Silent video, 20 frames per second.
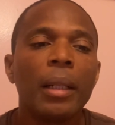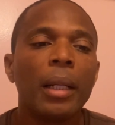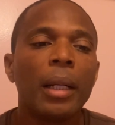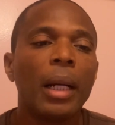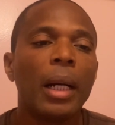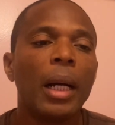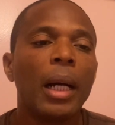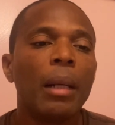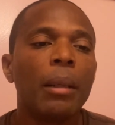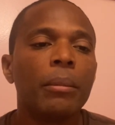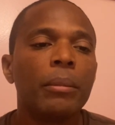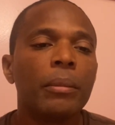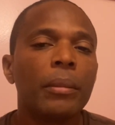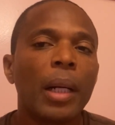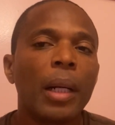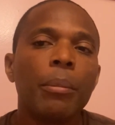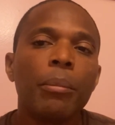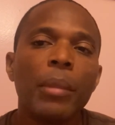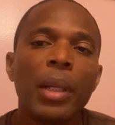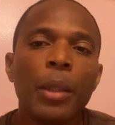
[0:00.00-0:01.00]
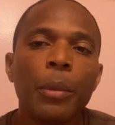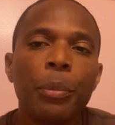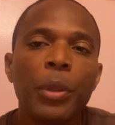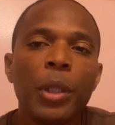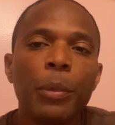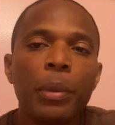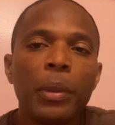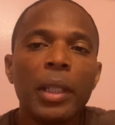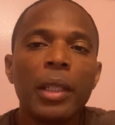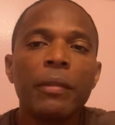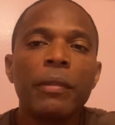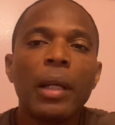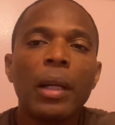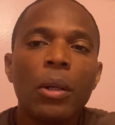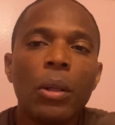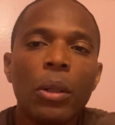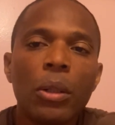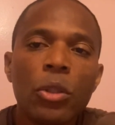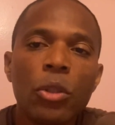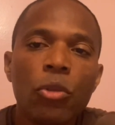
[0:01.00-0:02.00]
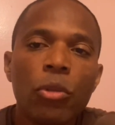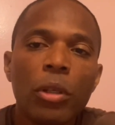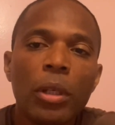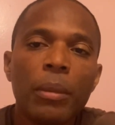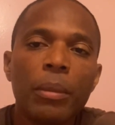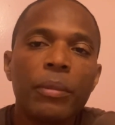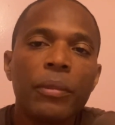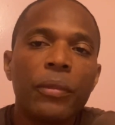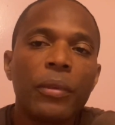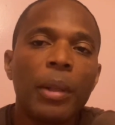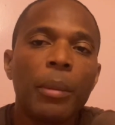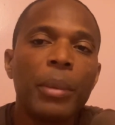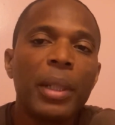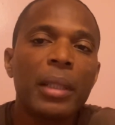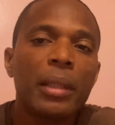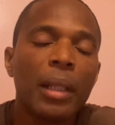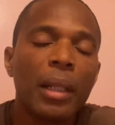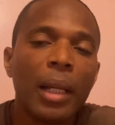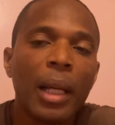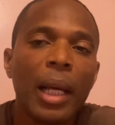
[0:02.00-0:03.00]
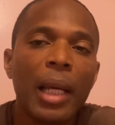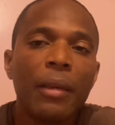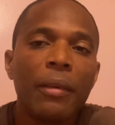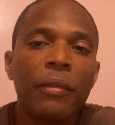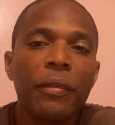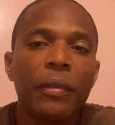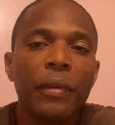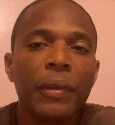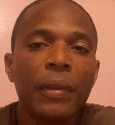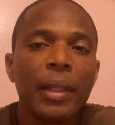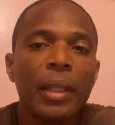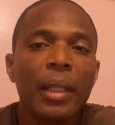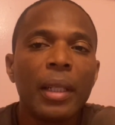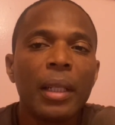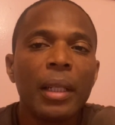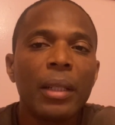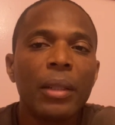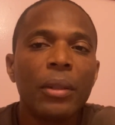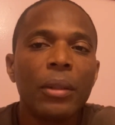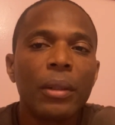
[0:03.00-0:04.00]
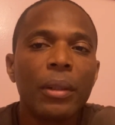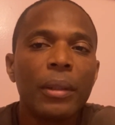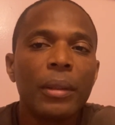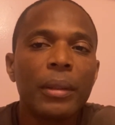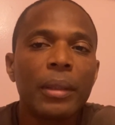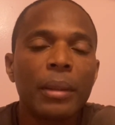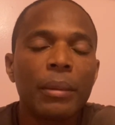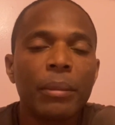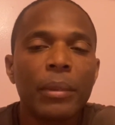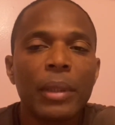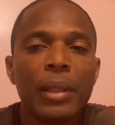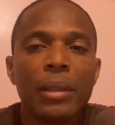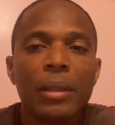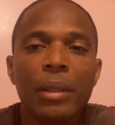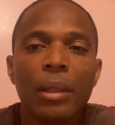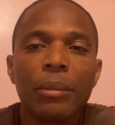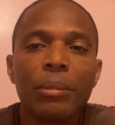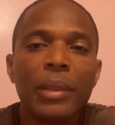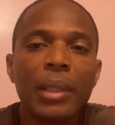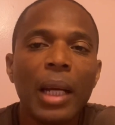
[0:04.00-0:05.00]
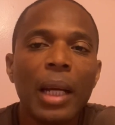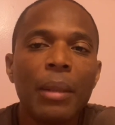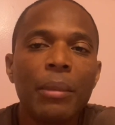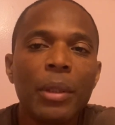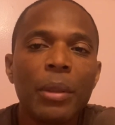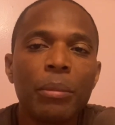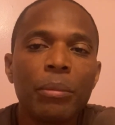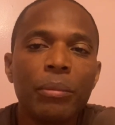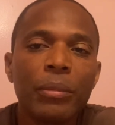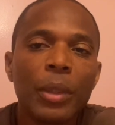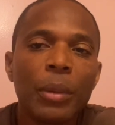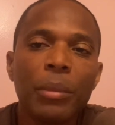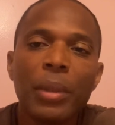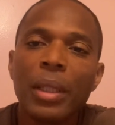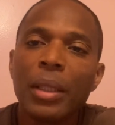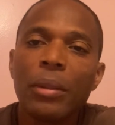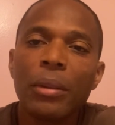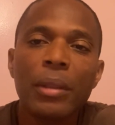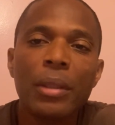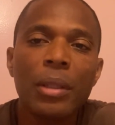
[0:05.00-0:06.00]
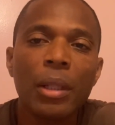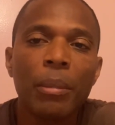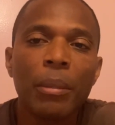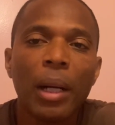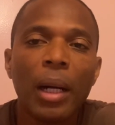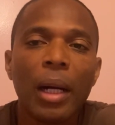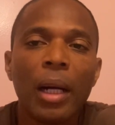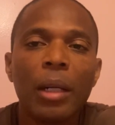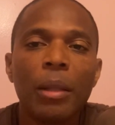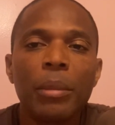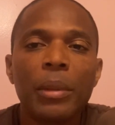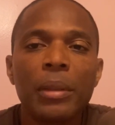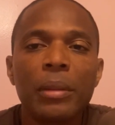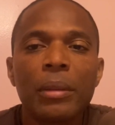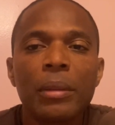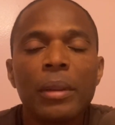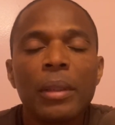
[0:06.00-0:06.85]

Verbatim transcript: Um, many people leave their country for a better life, you know, but sometimes you, you meet with some horrible